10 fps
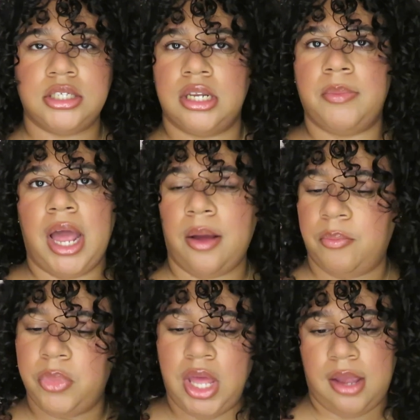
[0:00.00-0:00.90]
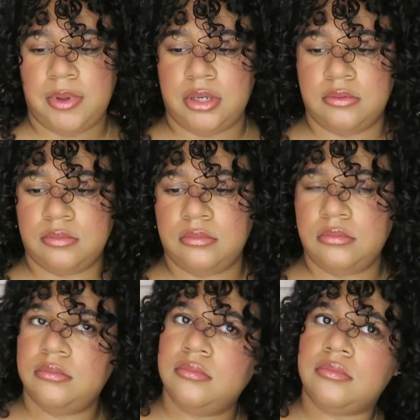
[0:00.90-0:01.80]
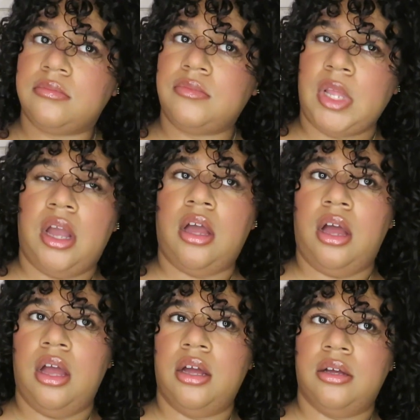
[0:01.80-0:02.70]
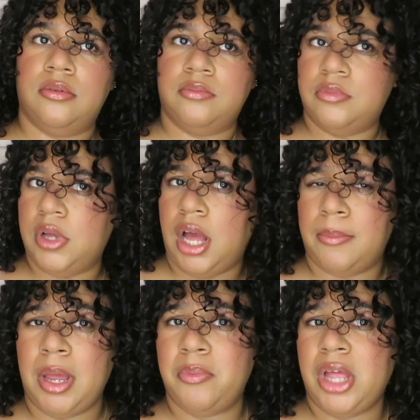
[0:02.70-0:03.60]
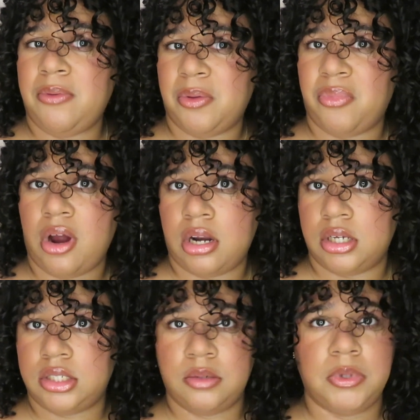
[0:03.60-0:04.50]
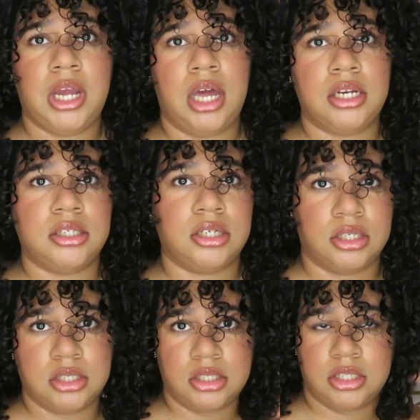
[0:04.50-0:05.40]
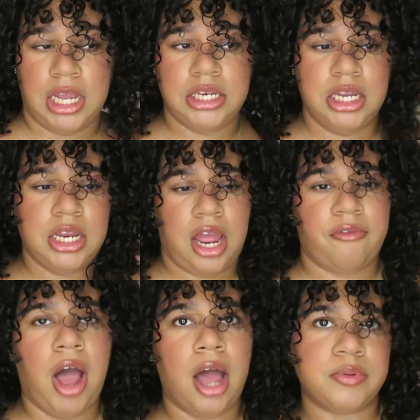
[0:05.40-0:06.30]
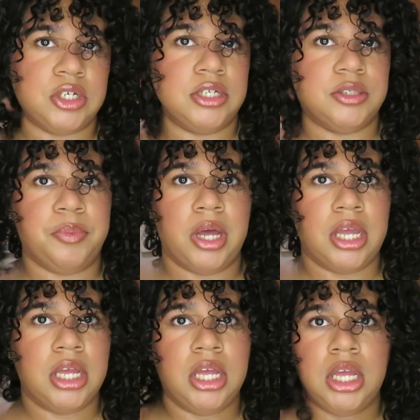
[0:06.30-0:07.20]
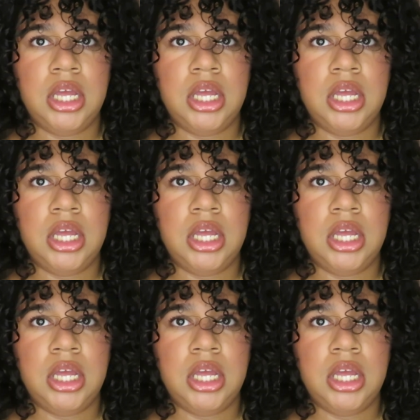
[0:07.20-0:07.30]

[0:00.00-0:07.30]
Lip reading: And I'm not blaming the products, to be honest, because they did have options, but